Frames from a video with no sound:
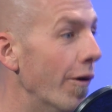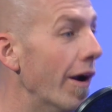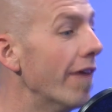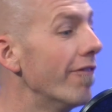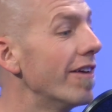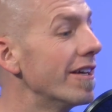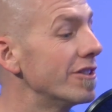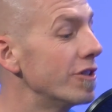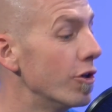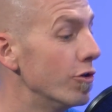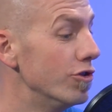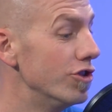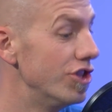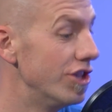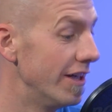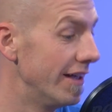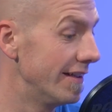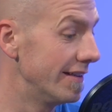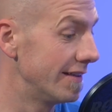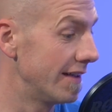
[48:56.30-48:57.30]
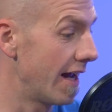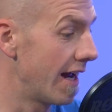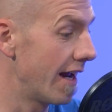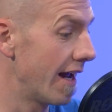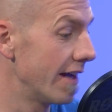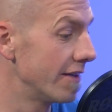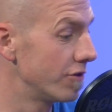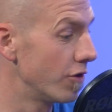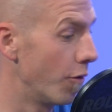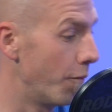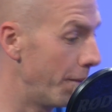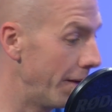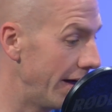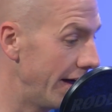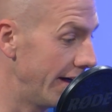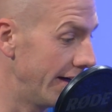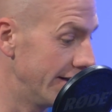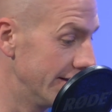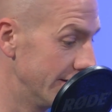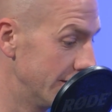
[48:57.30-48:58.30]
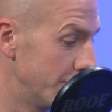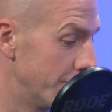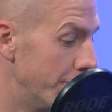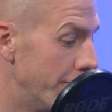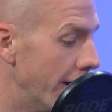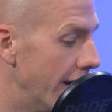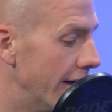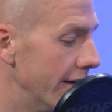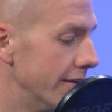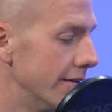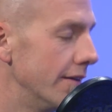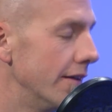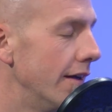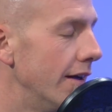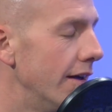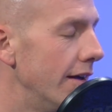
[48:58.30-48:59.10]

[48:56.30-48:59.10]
we have SOGs, not SOPs, but